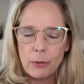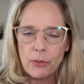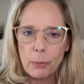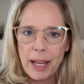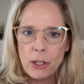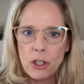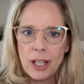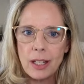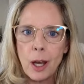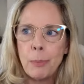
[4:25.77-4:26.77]

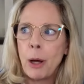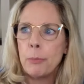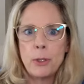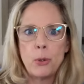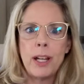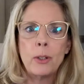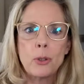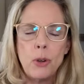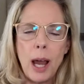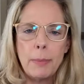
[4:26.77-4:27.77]
information about betrayal
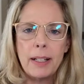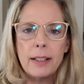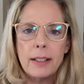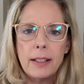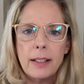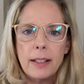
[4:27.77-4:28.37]
trauma?